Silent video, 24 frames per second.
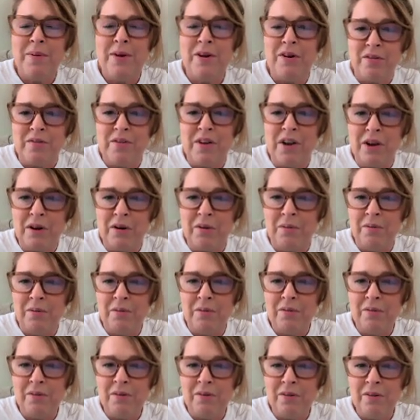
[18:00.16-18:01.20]
interview.
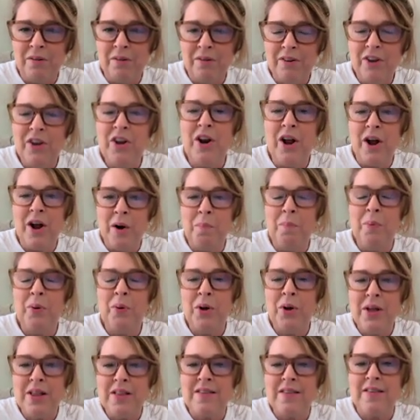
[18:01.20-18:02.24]

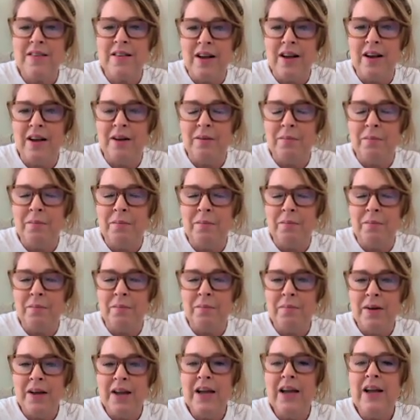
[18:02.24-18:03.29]
Put some
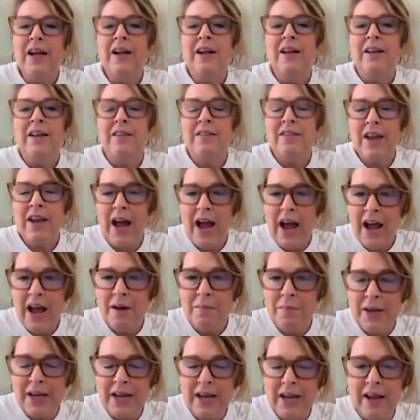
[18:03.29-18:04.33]

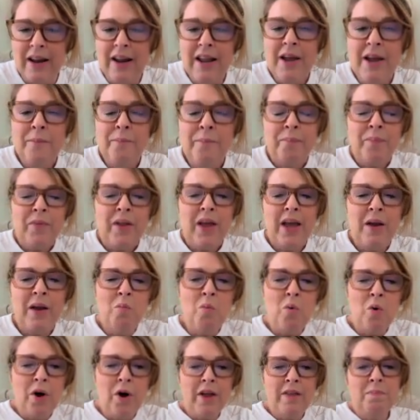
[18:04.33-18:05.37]
time in. And
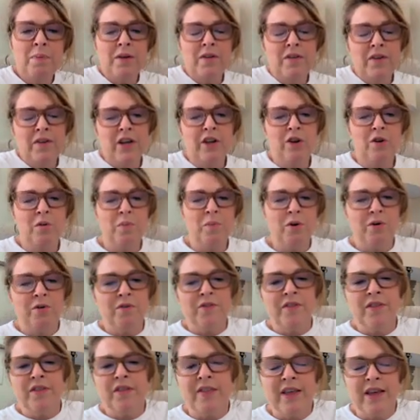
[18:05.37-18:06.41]
one particular
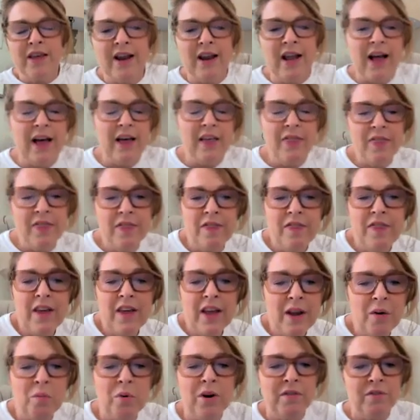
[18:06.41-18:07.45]
person that I
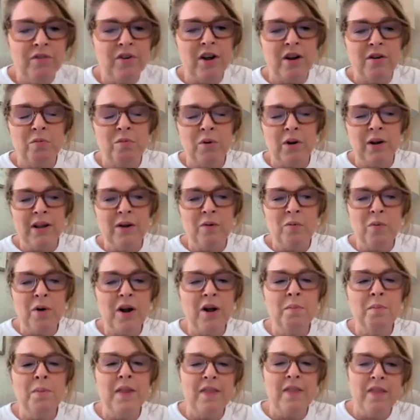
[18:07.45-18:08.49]
think would have done really
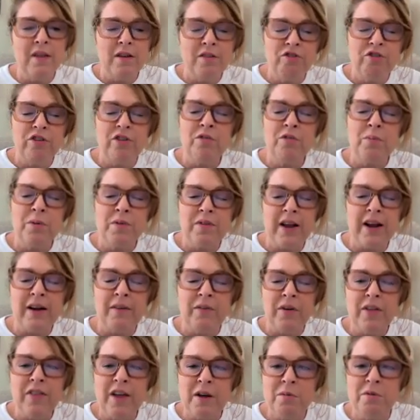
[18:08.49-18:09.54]
well, but that just
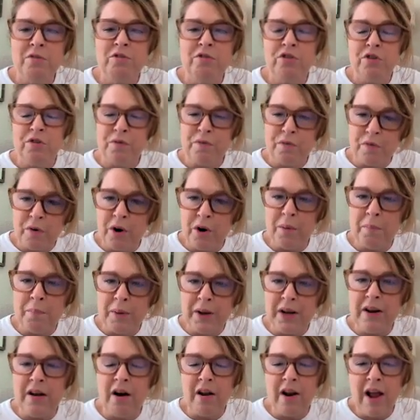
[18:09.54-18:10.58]
everything was just
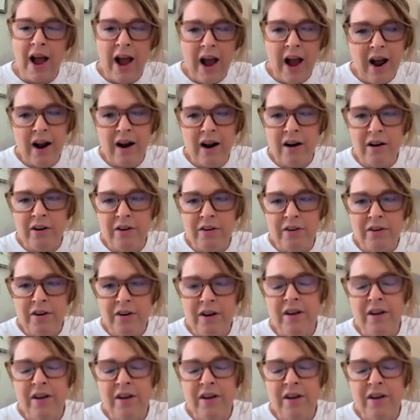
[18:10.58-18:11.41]
frumpy, not ironed,